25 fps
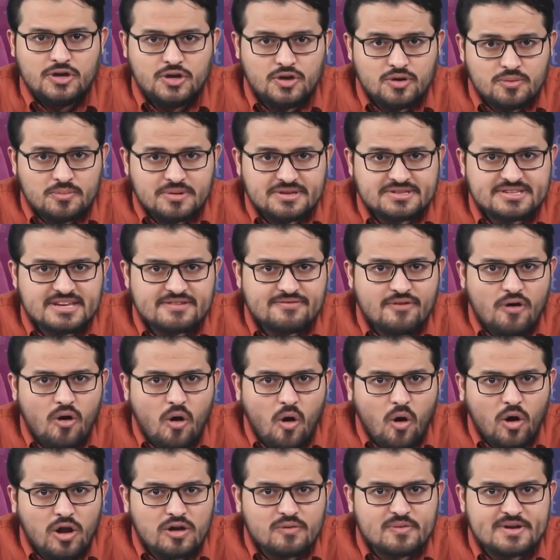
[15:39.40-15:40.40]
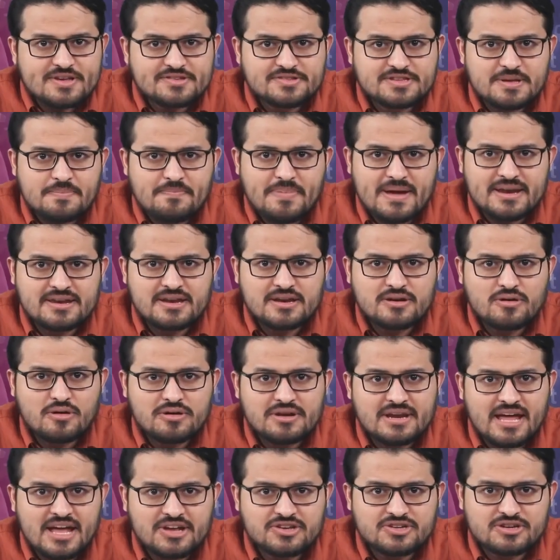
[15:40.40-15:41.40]
Humans have always depended
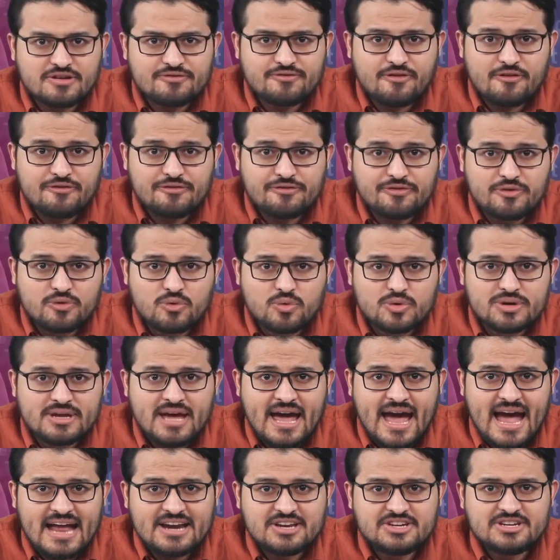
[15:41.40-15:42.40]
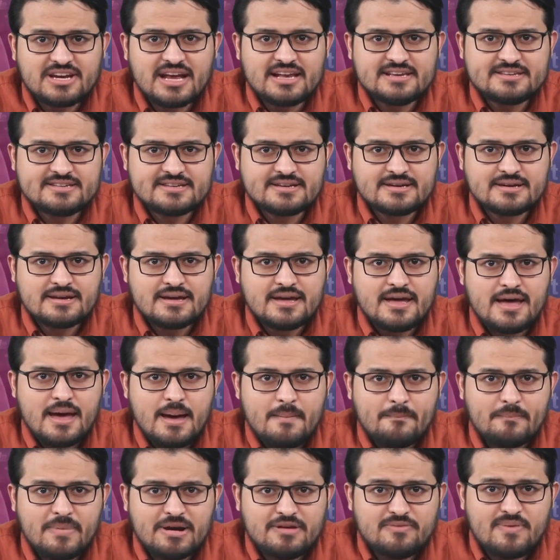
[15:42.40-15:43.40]
on nature for food and shelter,
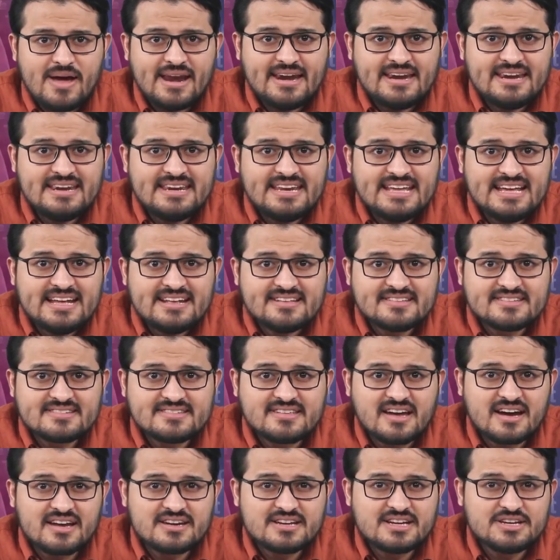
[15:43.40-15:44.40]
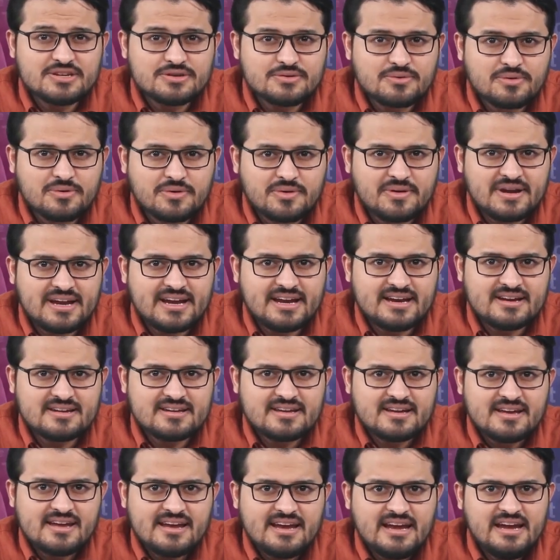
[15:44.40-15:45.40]
but when needs turn into
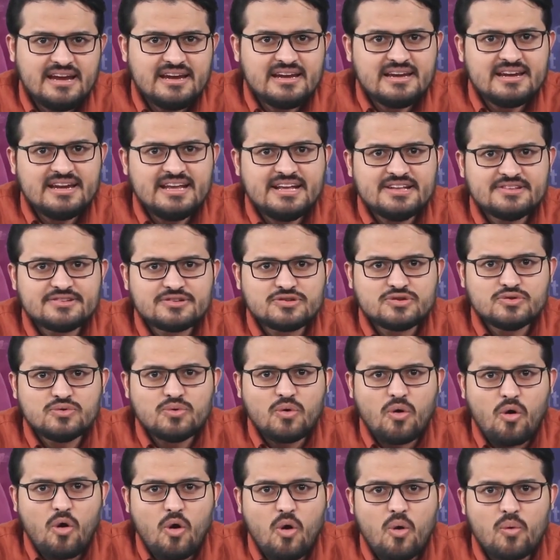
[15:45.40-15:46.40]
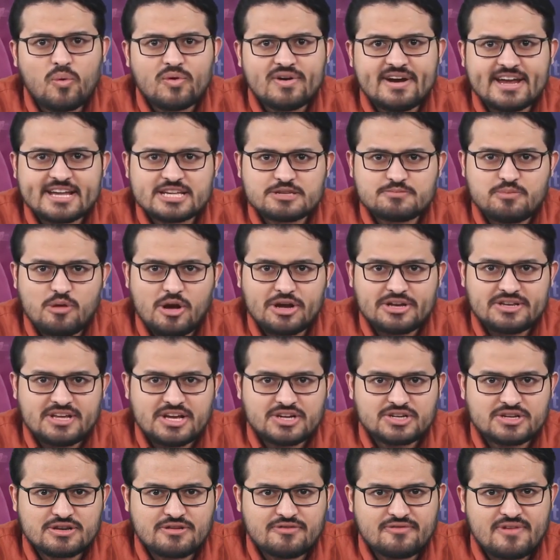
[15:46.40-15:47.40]
greed, it leads to
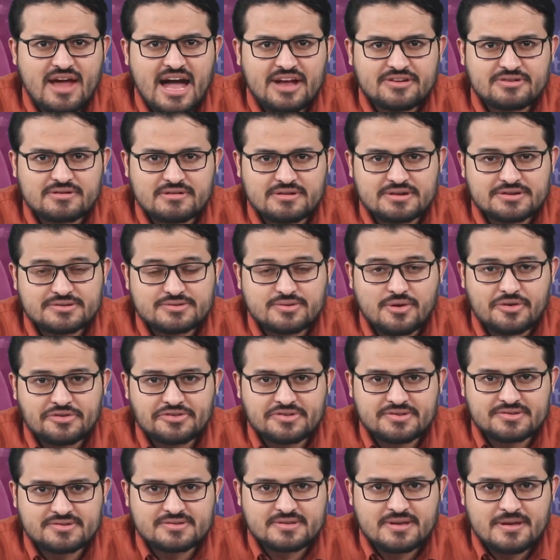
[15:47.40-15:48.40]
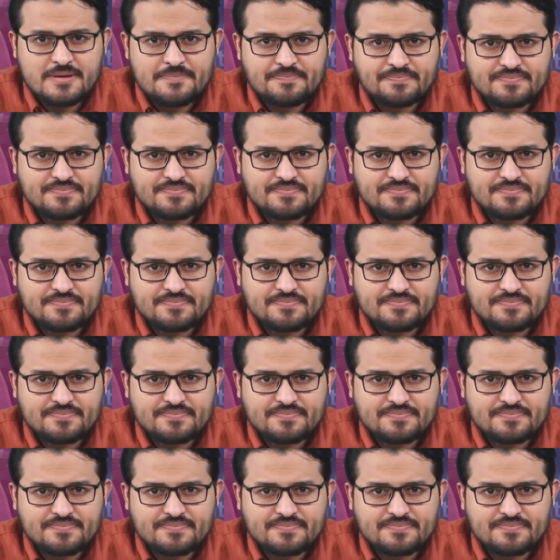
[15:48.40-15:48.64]
overexploitation of natural resources.